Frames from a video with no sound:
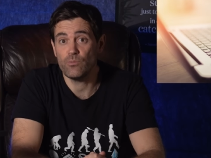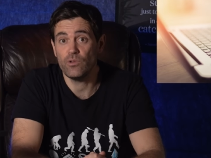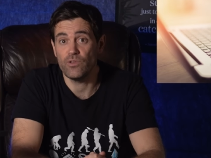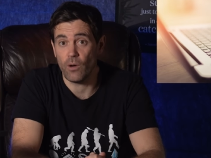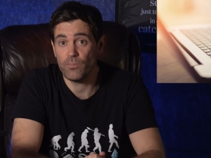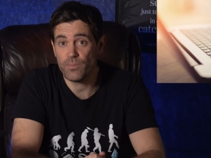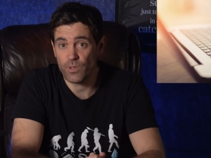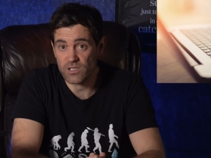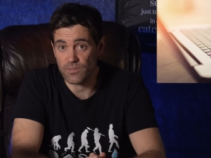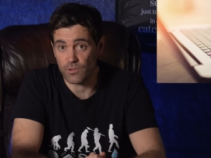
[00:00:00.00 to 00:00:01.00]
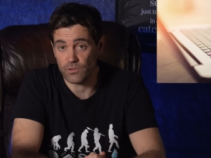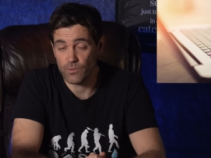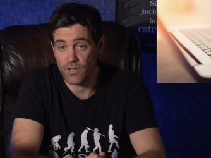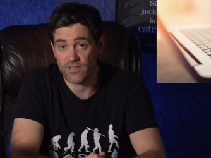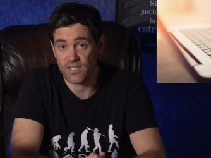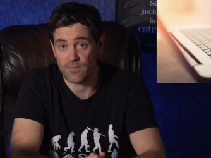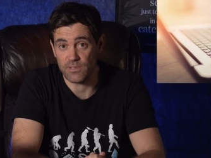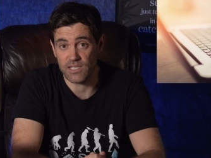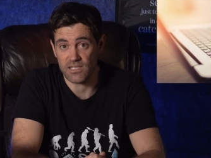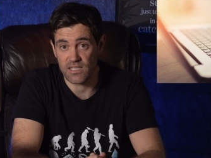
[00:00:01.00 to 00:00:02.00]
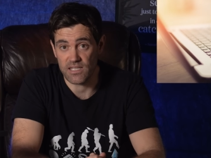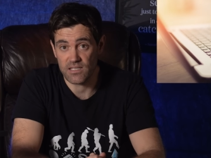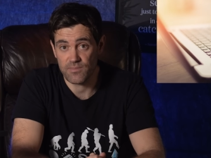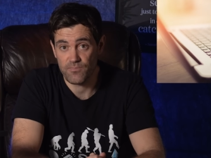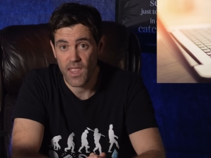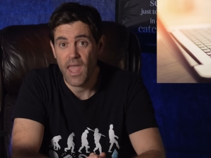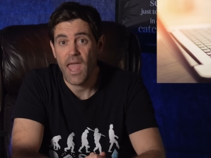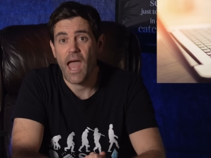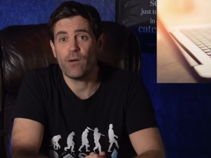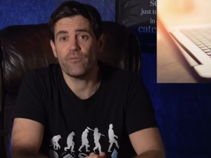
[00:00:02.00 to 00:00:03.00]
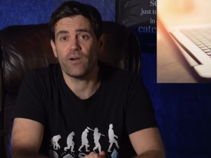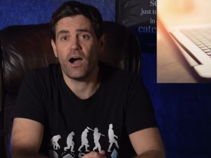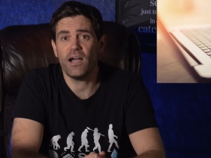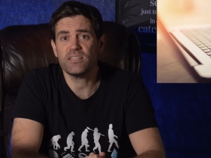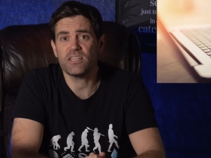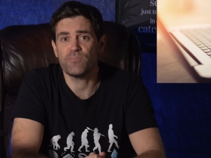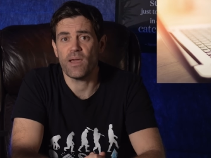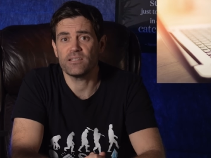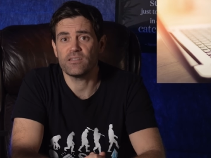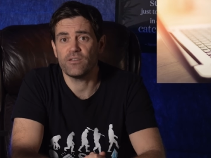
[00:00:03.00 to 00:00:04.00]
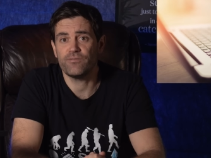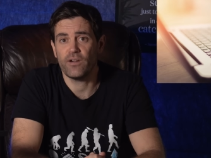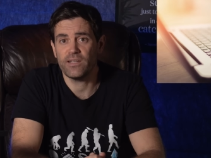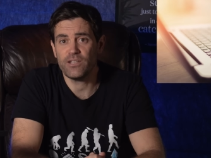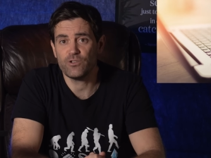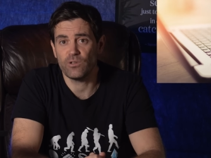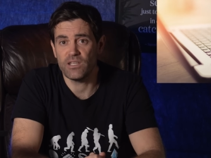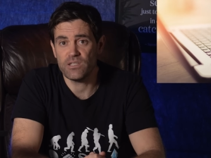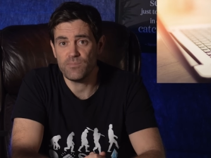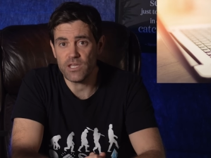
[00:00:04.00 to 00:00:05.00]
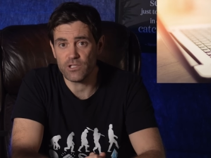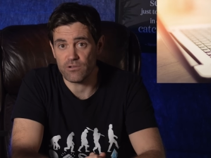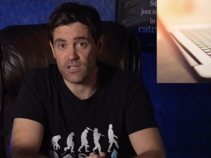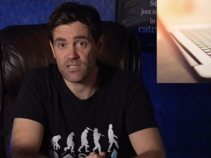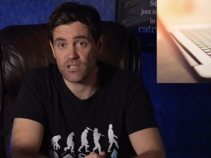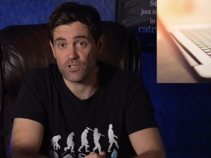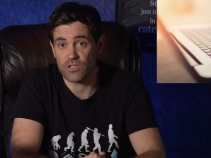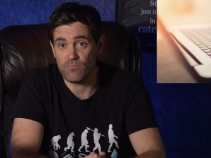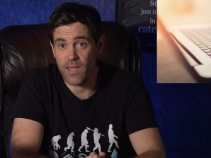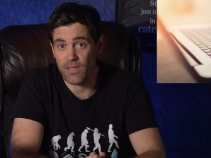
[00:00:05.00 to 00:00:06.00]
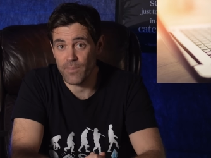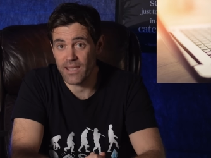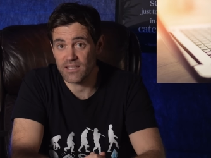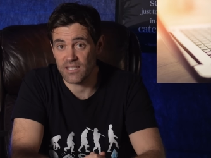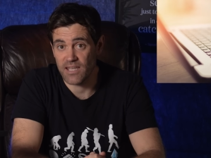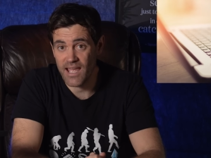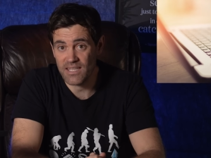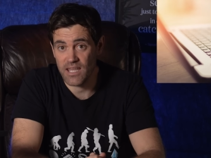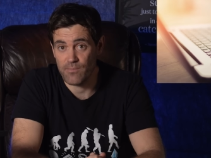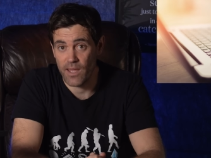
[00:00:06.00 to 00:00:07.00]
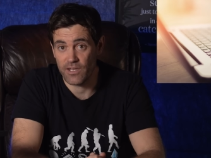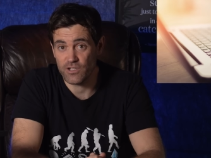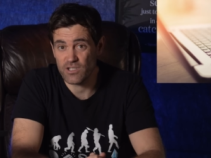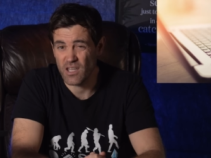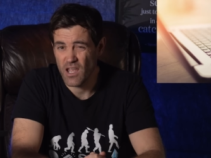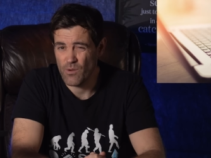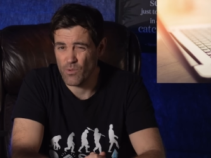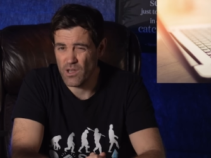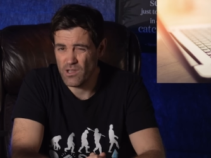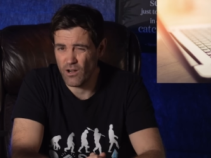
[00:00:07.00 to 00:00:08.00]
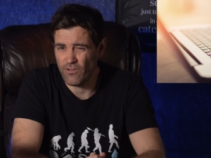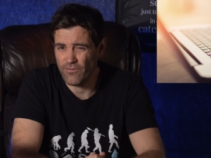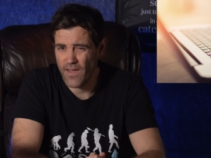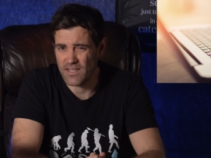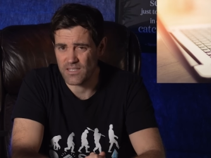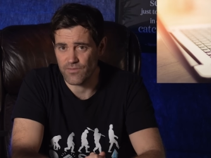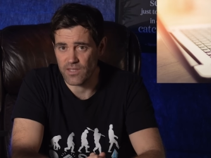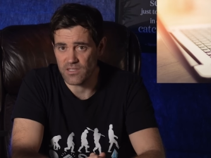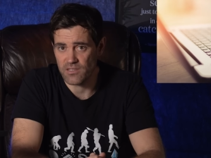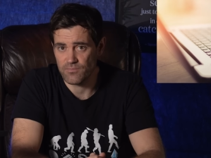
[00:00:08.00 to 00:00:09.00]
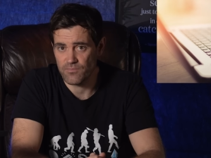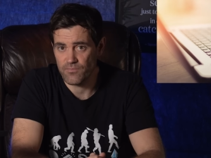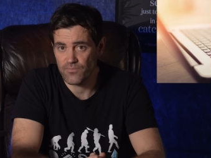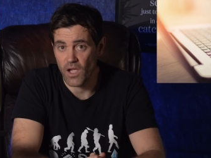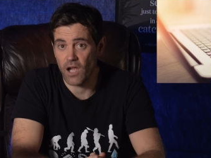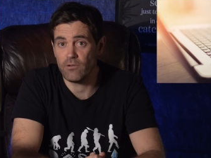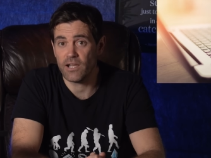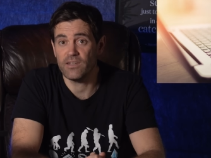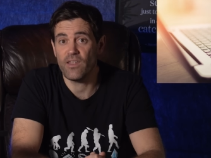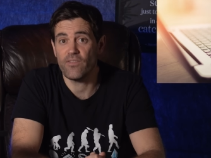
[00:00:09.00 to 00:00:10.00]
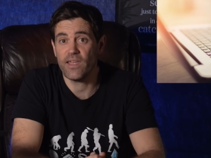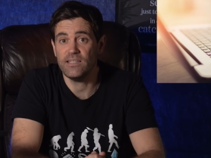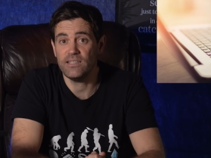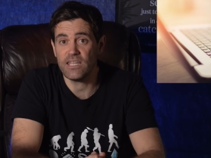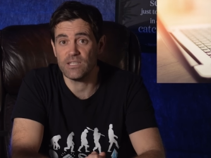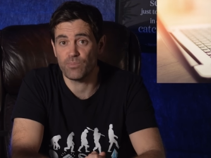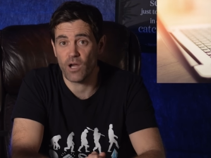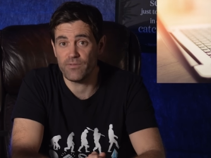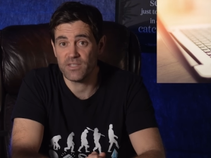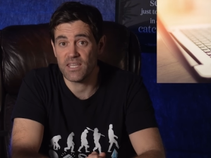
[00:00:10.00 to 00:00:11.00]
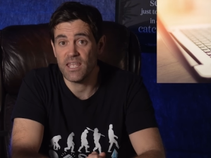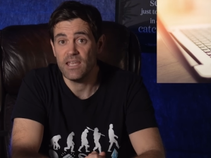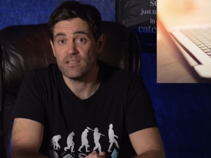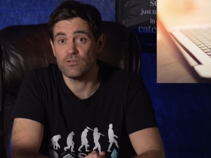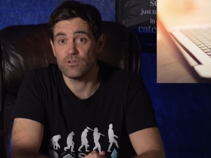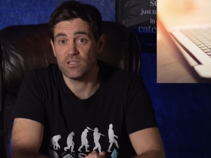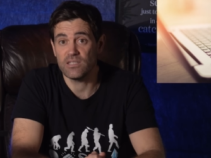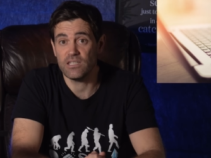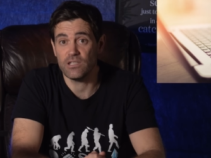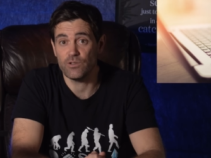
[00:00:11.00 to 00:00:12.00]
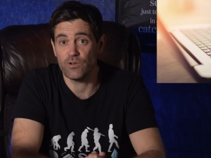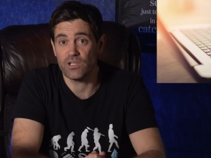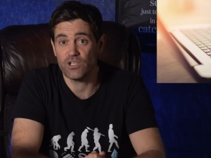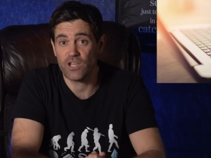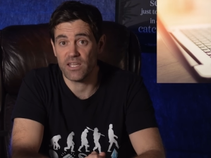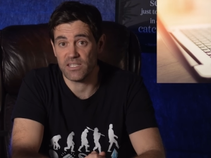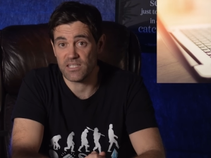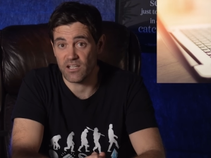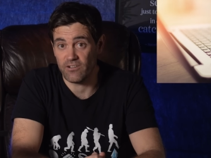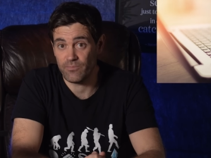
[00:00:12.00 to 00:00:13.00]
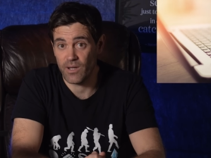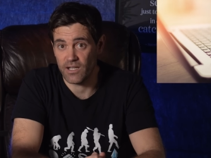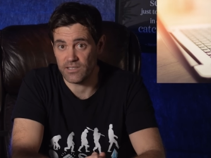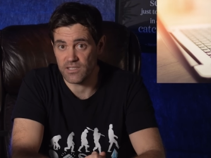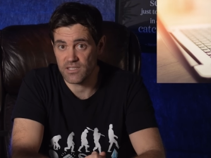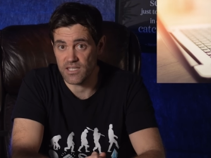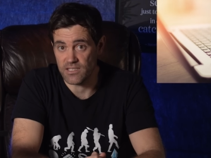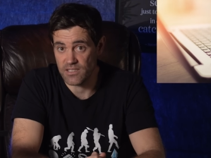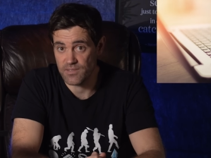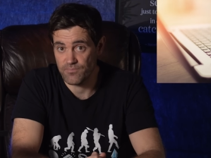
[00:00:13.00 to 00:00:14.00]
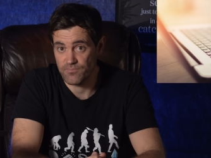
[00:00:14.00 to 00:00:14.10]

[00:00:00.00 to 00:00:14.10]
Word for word: will not be possible with CBDCs. However, I suspect that financial intermediaries such as megabanks and asset managers were not fans of this. I reckon they need privacy to continue doing shady stuff behind the scenes.